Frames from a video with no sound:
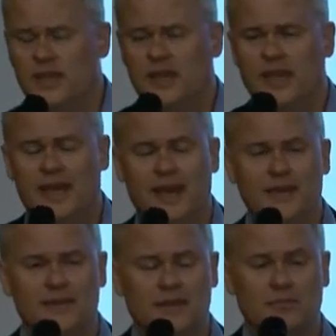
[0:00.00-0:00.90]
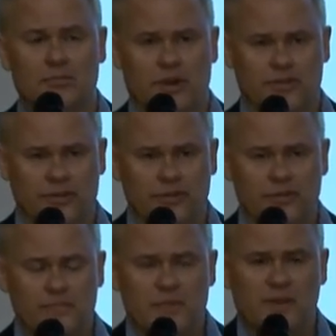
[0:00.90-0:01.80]
and in Brussels,
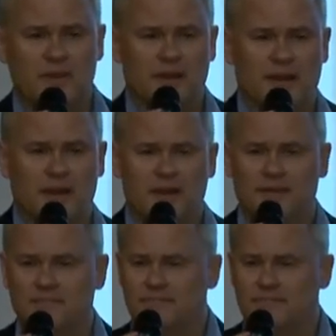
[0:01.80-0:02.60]
uh,